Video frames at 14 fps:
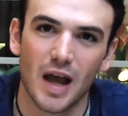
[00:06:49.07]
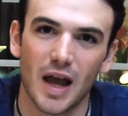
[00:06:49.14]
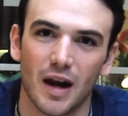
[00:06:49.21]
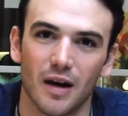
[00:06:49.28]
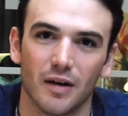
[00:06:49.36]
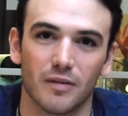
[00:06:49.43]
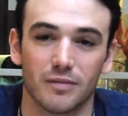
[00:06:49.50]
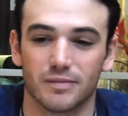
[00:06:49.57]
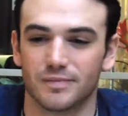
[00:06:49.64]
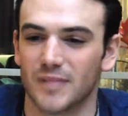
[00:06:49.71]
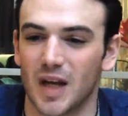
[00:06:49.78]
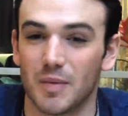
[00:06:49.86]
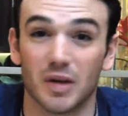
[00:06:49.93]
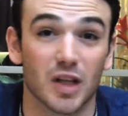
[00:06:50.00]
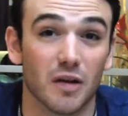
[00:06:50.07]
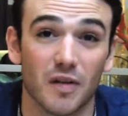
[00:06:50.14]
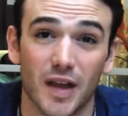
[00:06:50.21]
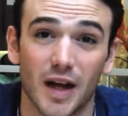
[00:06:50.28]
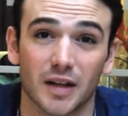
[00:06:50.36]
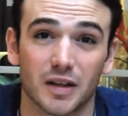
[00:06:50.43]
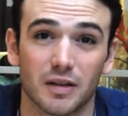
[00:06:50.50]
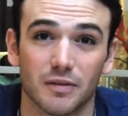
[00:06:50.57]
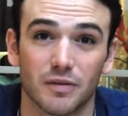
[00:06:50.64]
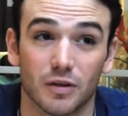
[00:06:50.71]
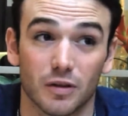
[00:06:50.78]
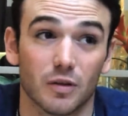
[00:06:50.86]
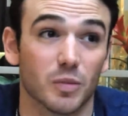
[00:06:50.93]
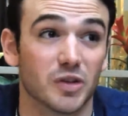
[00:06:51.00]
And I've been in love with acting
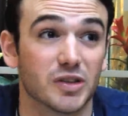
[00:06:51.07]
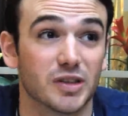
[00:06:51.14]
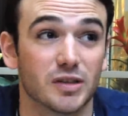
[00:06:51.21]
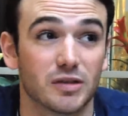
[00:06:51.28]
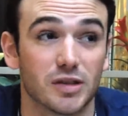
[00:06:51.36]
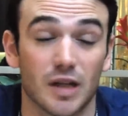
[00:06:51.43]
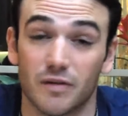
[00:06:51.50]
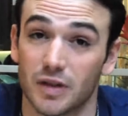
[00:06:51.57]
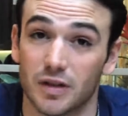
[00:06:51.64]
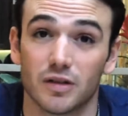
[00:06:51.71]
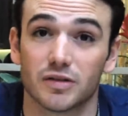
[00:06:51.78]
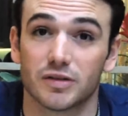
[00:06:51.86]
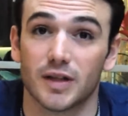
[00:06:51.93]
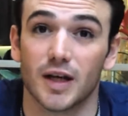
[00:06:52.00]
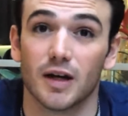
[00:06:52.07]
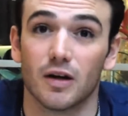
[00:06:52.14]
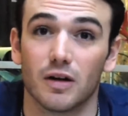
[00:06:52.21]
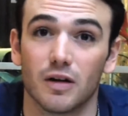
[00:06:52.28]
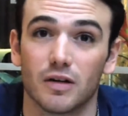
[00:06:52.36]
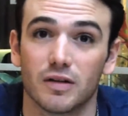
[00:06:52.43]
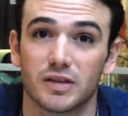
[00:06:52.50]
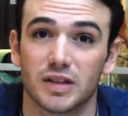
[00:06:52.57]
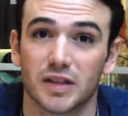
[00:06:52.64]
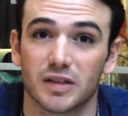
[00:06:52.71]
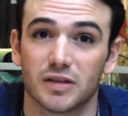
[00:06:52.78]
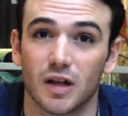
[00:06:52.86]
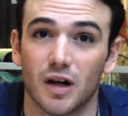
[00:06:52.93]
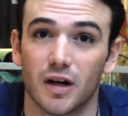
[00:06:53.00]
for almost 7 years now, since
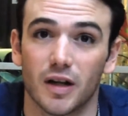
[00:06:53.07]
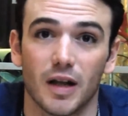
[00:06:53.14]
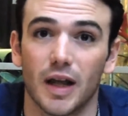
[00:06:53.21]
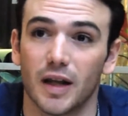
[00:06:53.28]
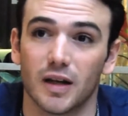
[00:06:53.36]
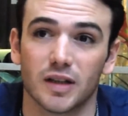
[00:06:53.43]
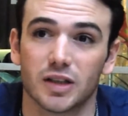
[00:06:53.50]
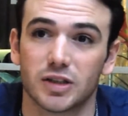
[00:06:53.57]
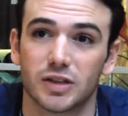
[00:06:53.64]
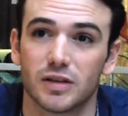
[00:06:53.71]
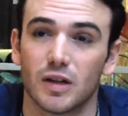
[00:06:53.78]
I started, and